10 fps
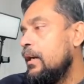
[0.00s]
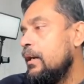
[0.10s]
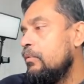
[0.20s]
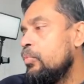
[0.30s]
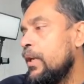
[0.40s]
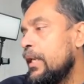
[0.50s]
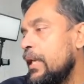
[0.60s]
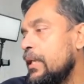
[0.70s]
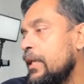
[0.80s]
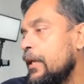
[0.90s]
working
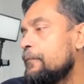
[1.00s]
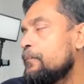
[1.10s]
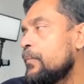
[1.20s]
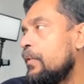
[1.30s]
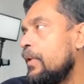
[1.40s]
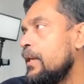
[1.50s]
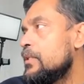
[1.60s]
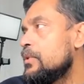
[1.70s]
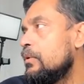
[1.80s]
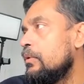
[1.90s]
here. All right,
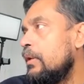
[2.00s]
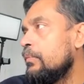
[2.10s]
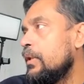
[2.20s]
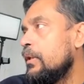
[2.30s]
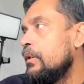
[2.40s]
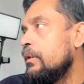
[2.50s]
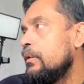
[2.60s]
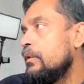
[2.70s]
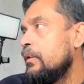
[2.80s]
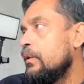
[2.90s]
so I'm gonna
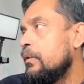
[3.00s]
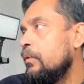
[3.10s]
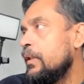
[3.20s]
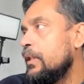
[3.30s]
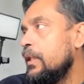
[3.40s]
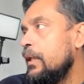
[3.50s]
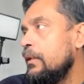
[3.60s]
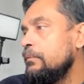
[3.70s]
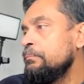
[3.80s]
go in there.